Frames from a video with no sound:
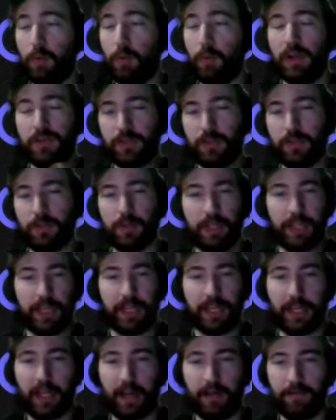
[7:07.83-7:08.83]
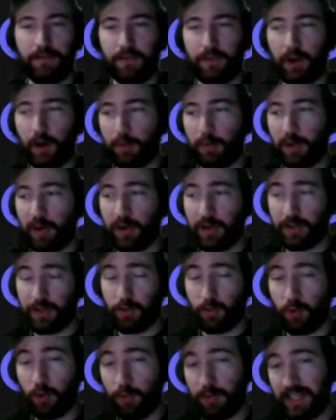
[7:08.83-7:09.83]
We also, again, have our
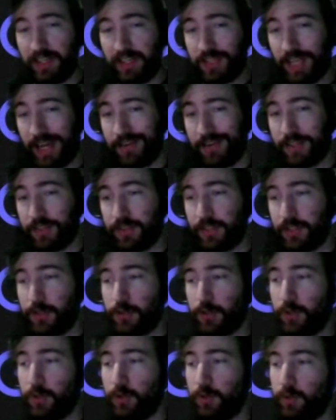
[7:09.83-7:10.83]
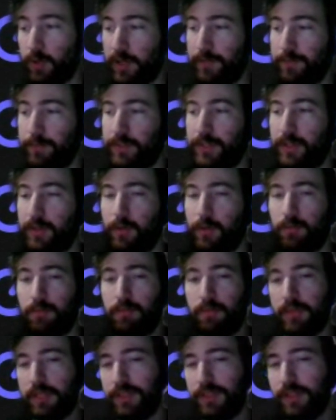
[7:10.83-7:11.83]
product, the role-based access control, right?
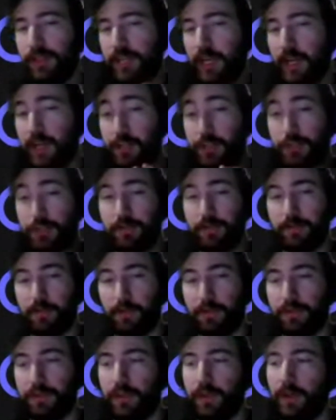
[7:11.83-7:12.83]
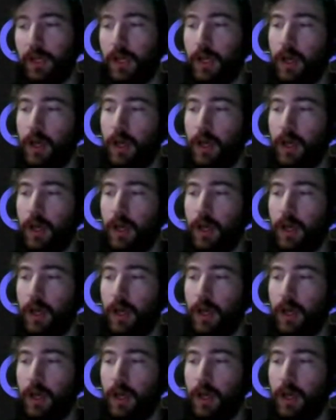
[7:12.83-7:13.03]
So this is kind of twofold.